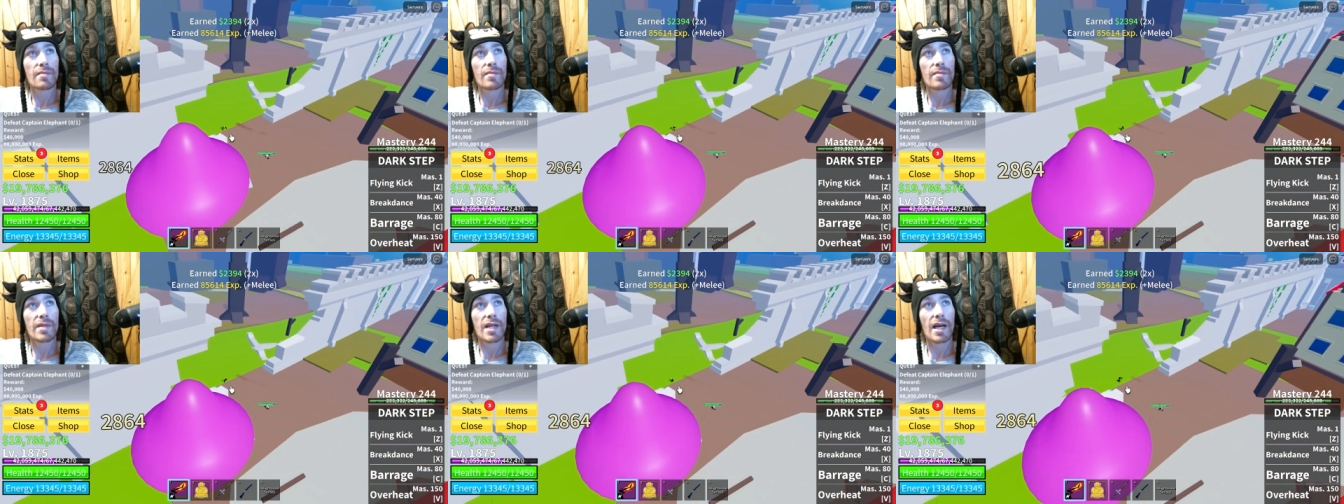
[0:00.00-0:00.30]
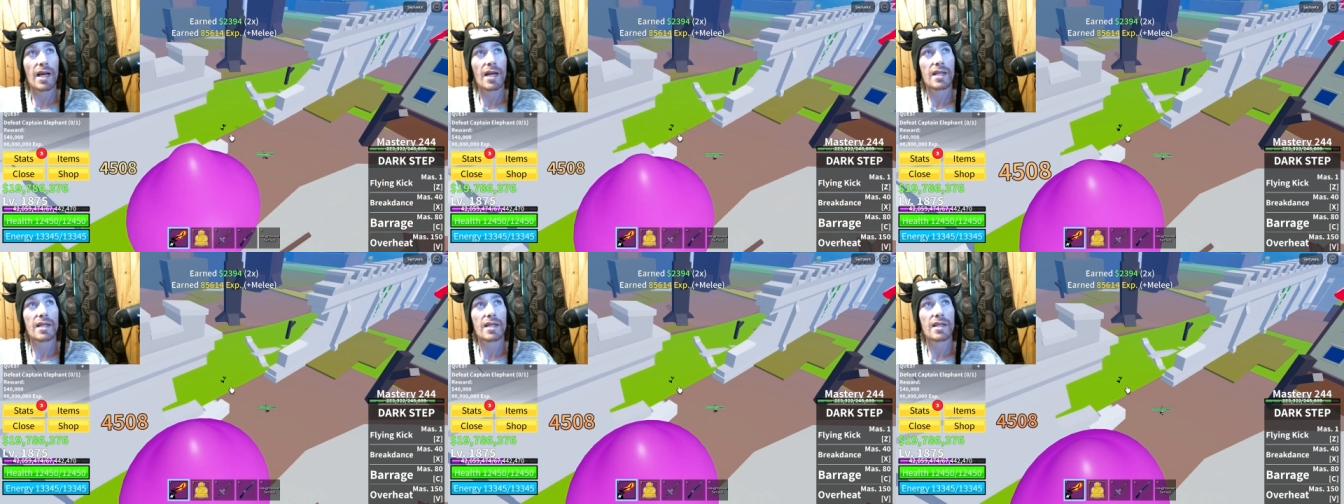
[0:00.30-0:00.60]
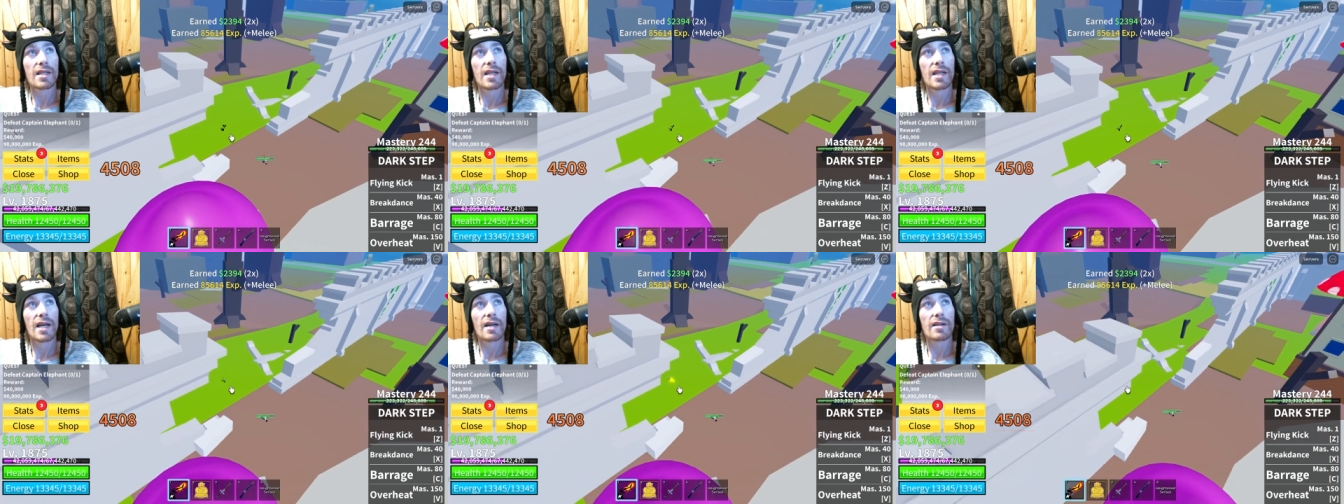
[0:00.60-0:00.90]
but I
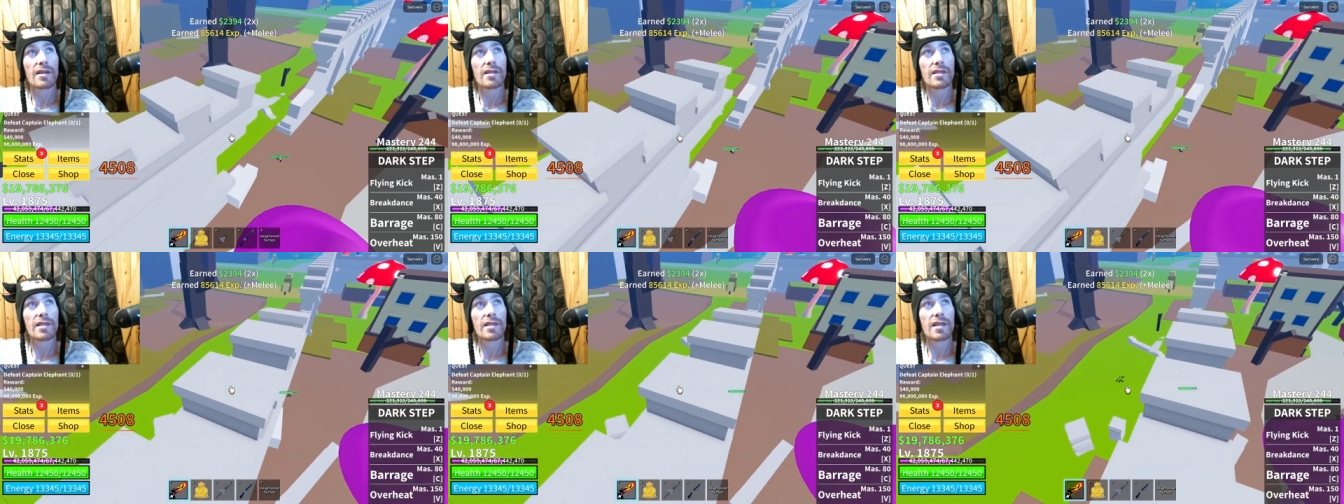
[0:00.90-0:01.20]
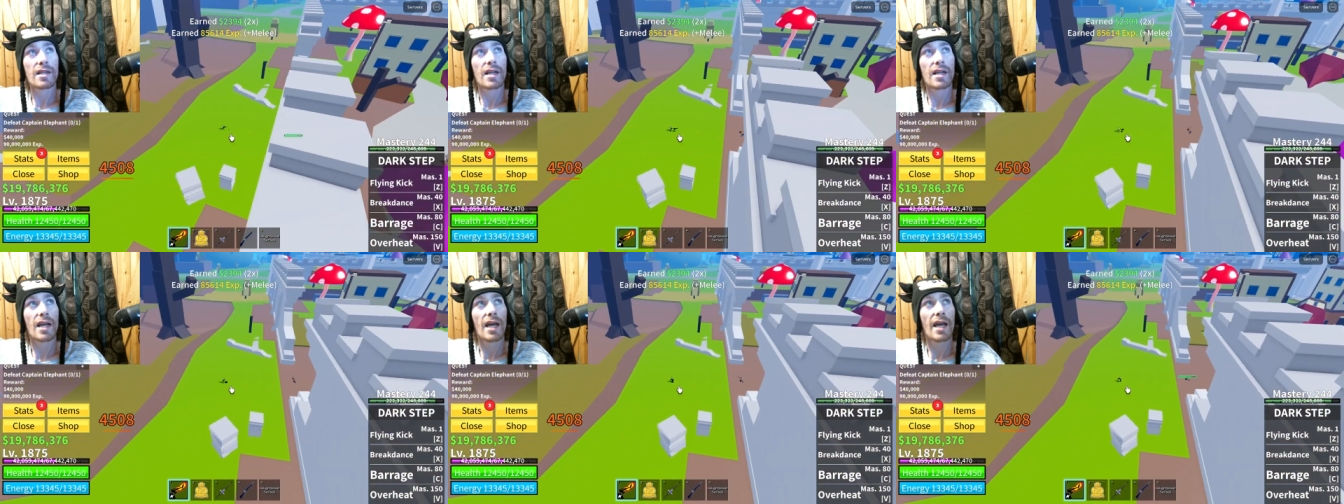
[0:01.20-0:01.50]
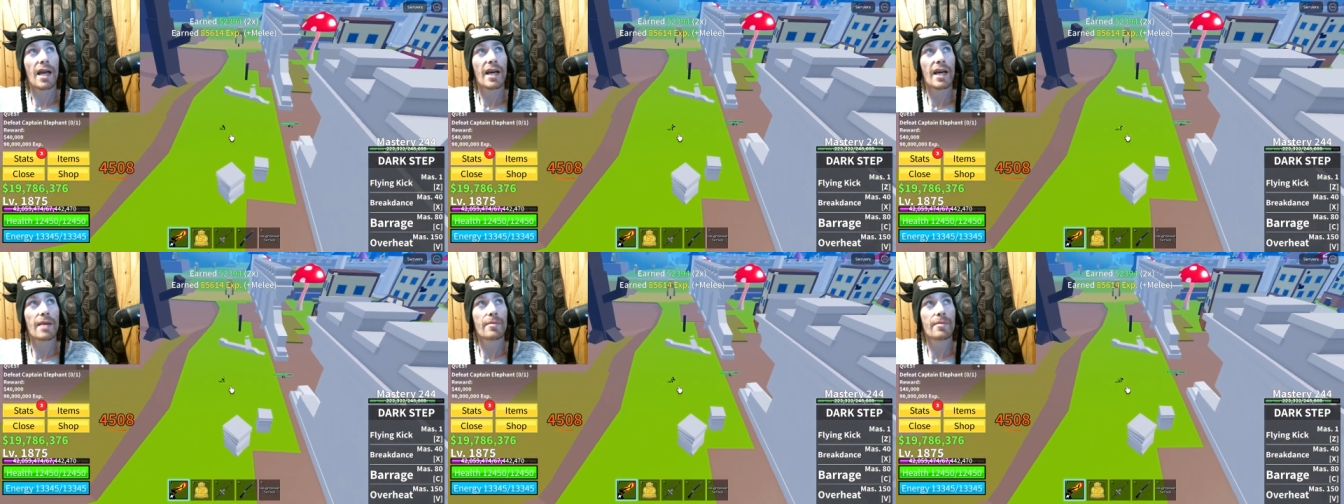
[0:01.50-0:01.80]
doubt it's going to
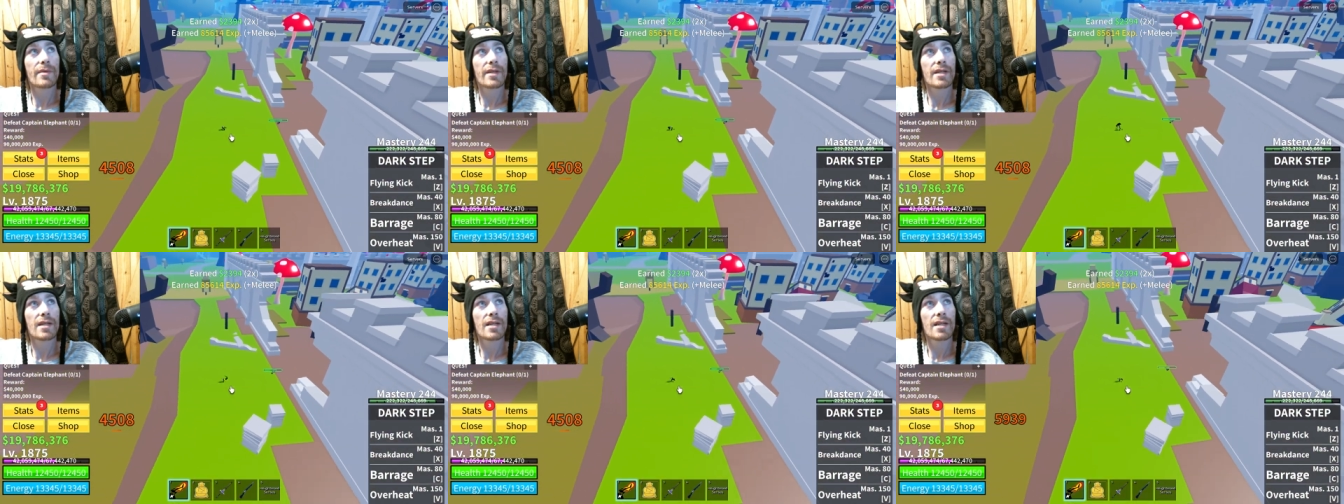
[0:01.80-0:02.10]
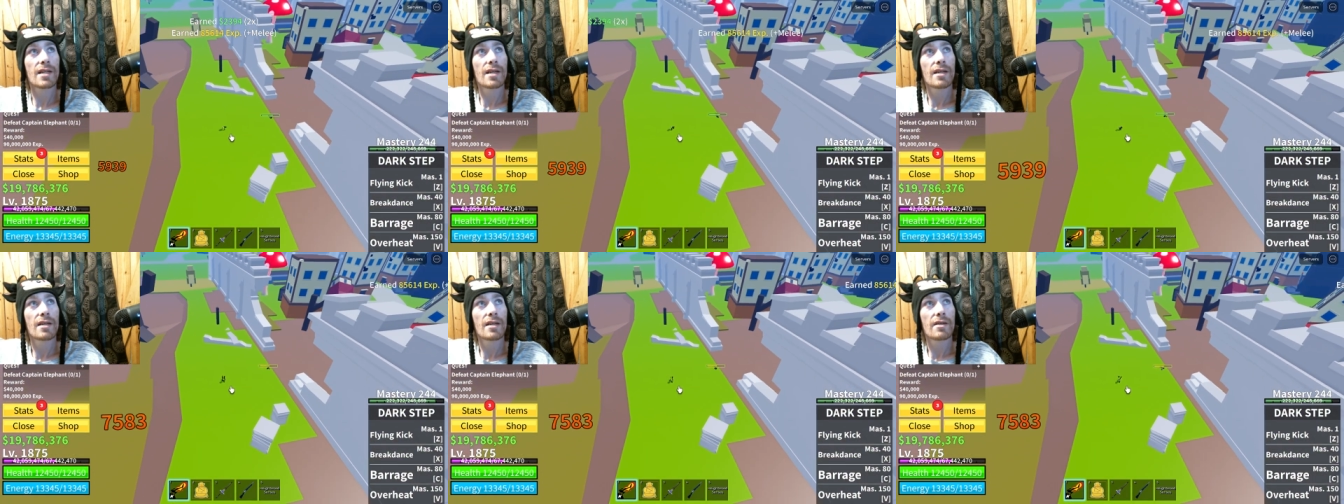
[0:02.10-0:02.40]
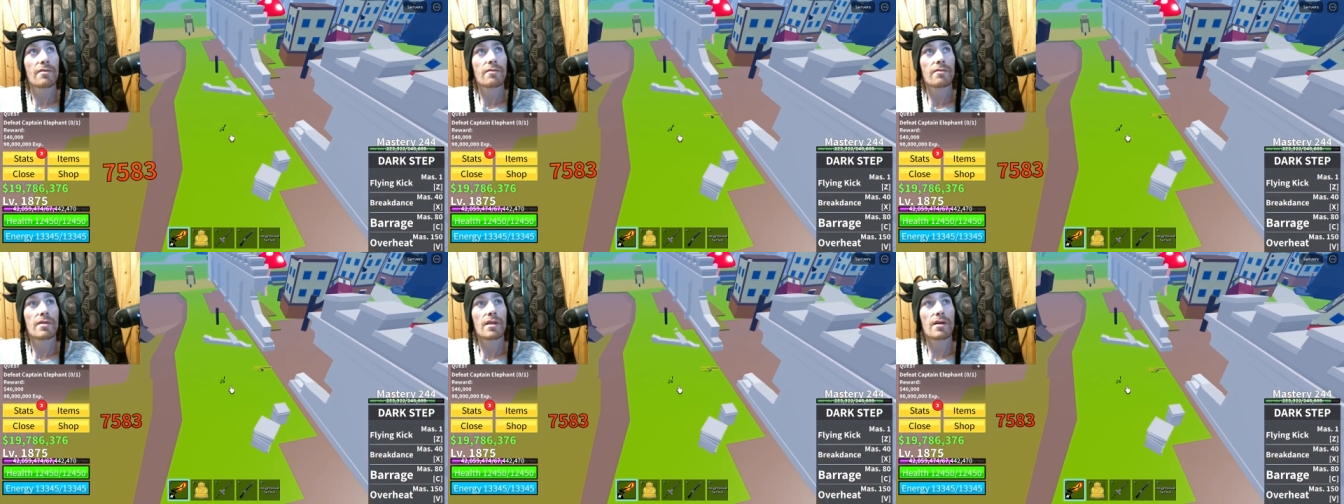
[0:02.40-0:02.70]
happen
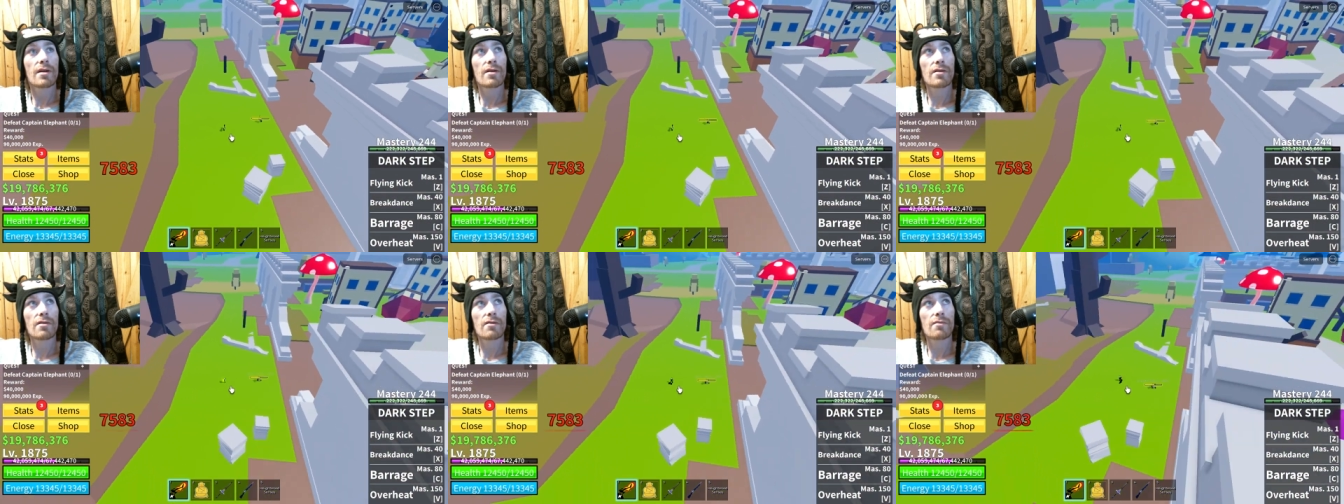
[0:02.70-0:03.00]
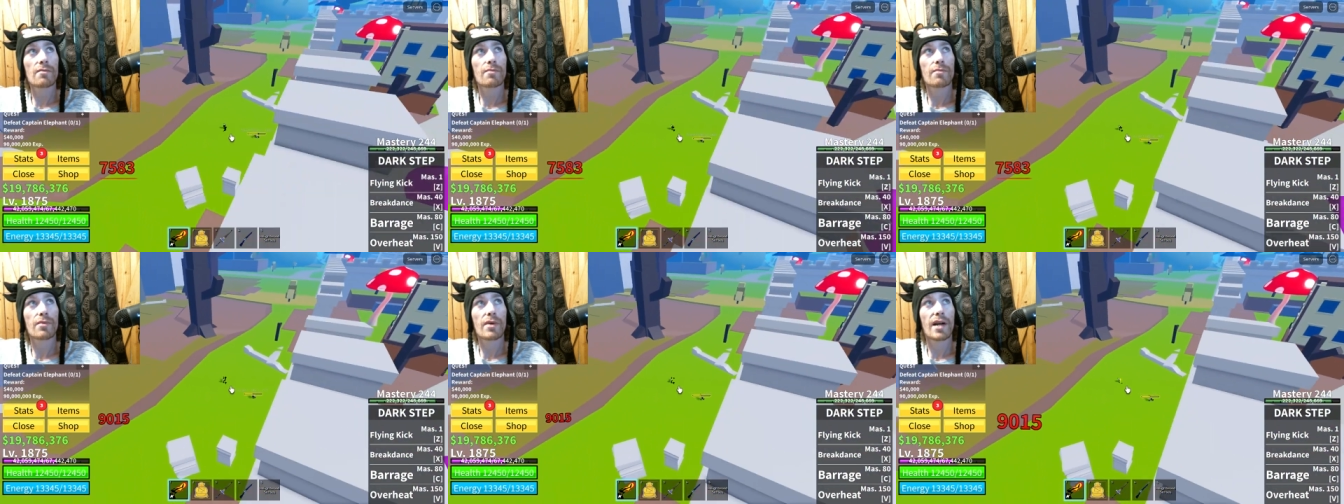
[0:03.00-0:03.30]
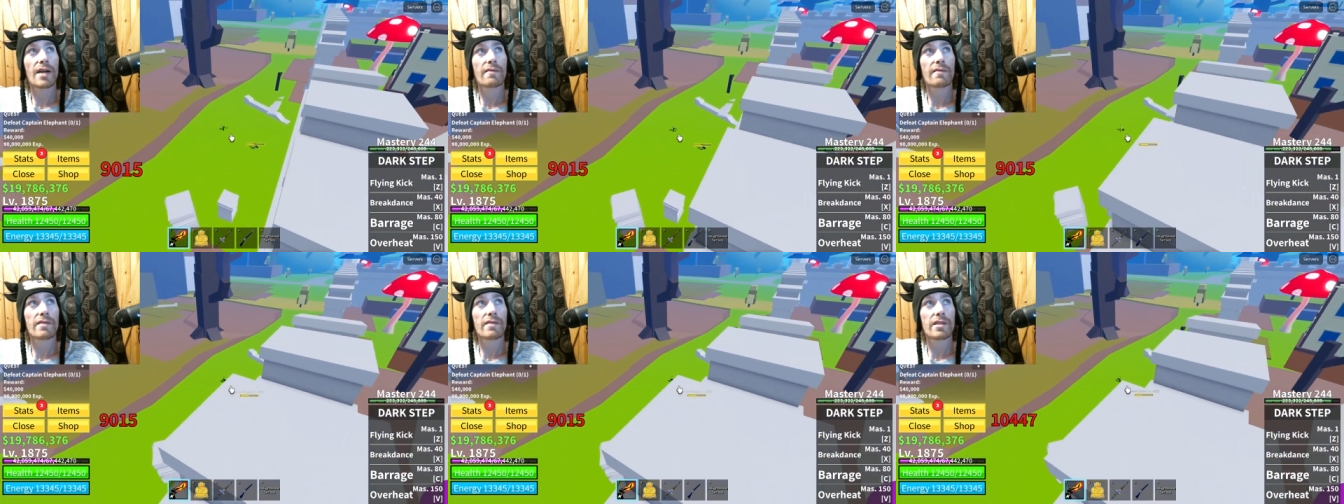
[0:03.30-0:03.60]
the whole private